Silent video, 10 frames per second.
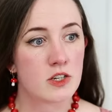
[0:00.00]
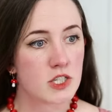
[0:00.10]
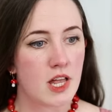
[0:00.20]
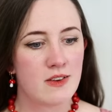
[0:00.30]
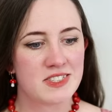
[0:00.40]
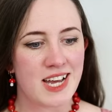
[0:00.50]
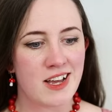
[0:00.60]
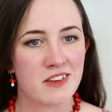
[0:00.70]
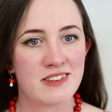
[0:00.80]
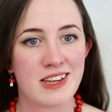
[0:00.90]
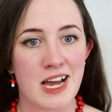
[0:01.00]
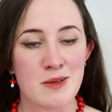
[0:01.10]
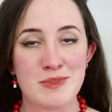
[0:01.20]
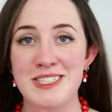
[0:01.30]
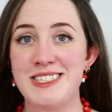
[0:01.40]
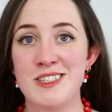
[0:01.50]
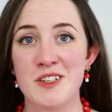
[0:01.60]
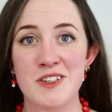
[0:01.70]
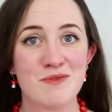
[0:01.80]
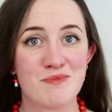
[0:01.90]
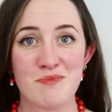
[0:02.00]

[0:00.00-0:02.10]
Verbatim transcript: There's a lot of styles that I'm still